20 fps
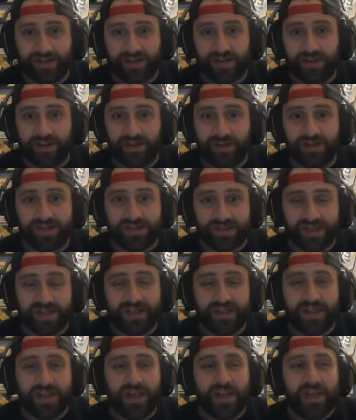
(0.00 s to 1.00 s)
you
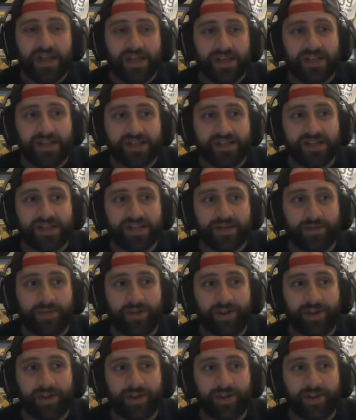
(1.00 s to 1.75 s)
see the